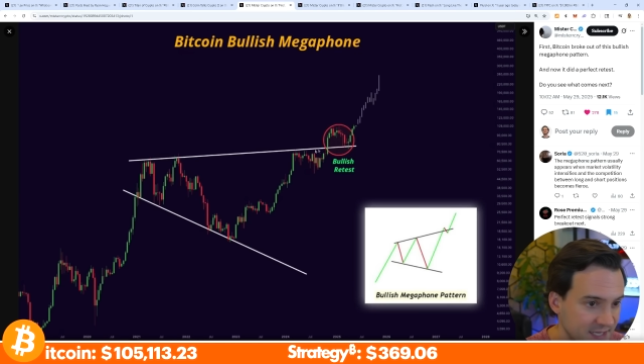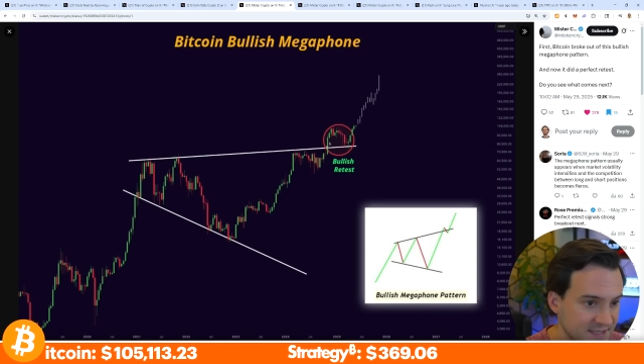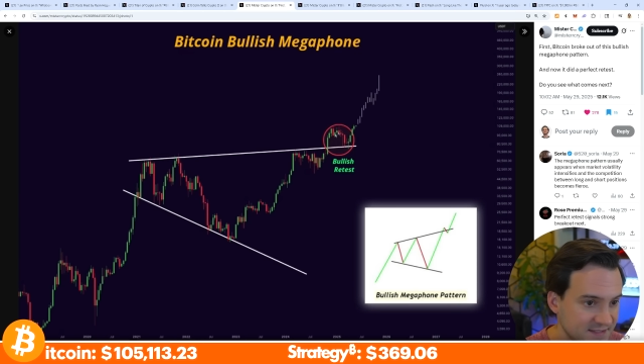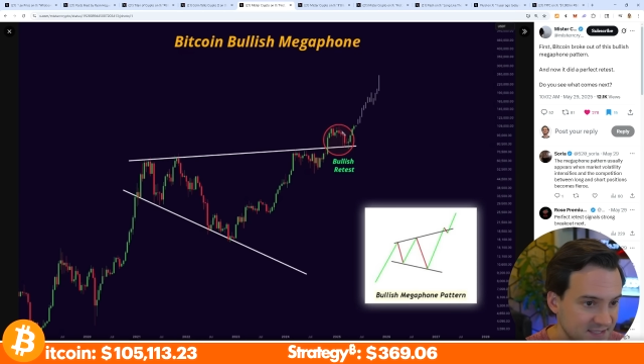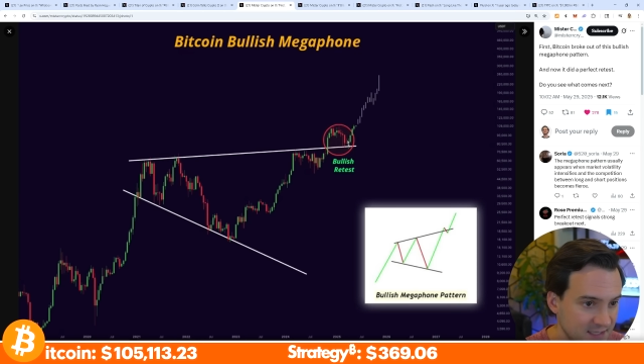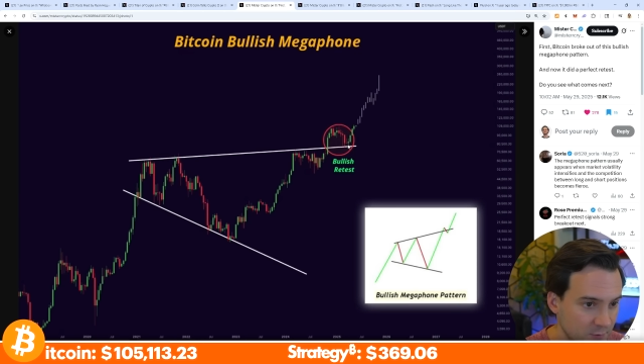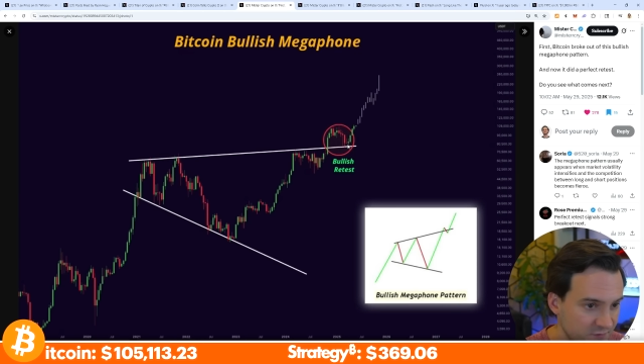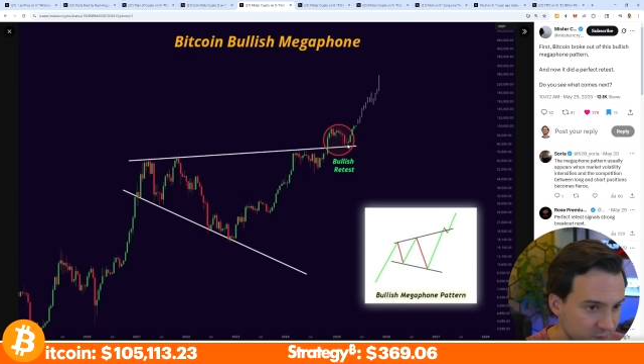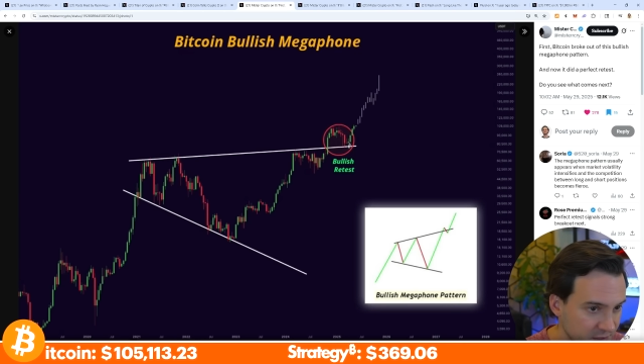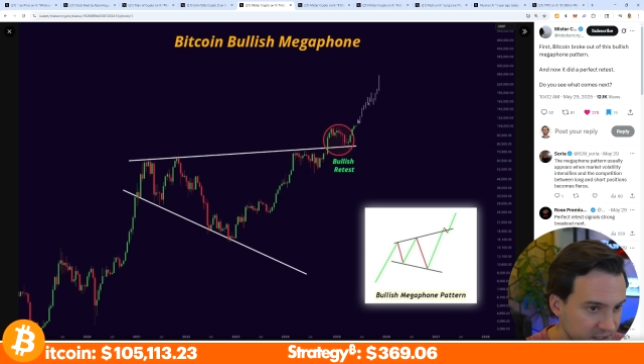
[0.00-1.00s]
I can see that we've
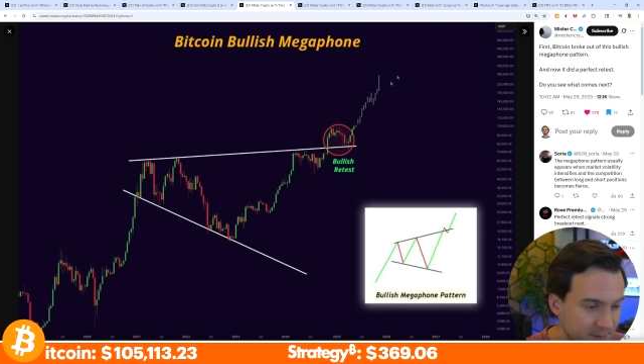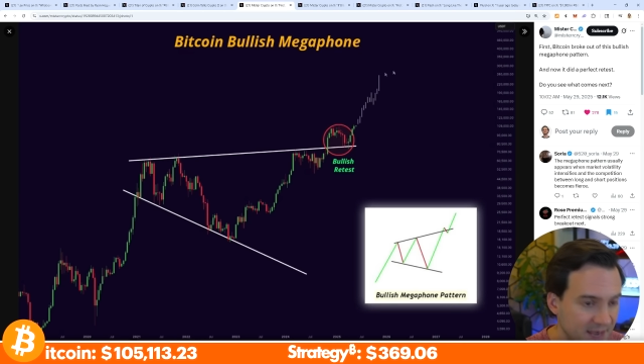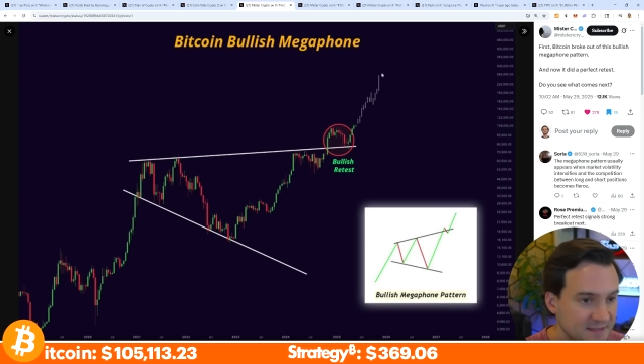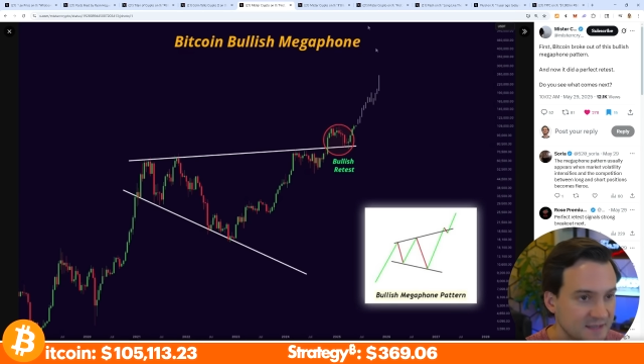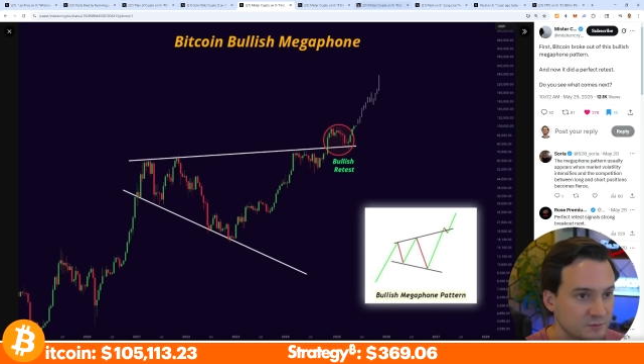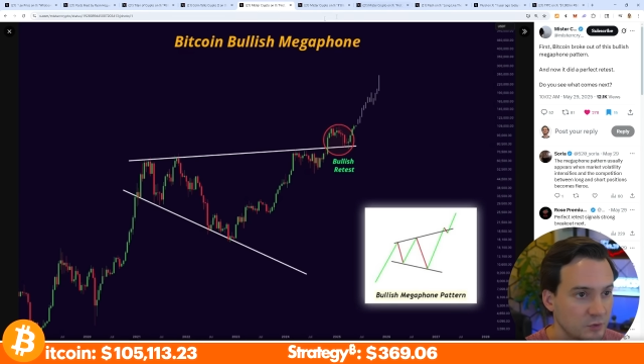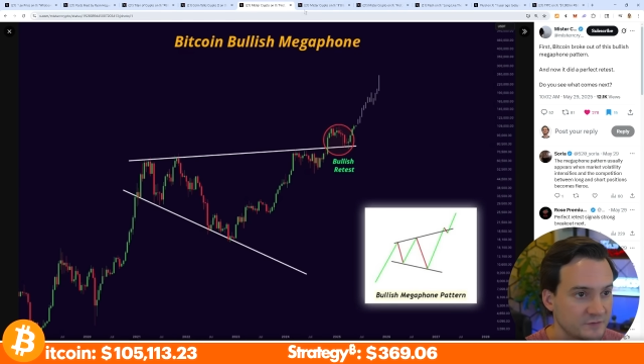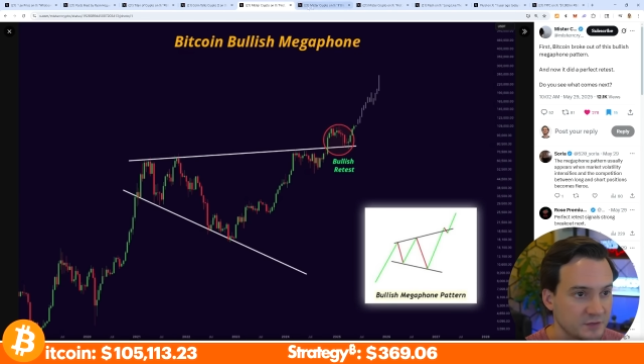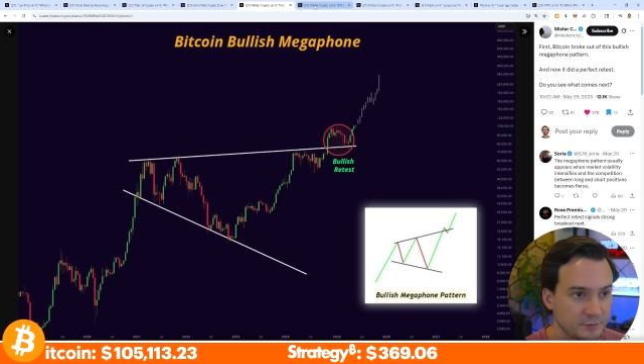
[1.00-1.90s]
completed the back test. We're off to the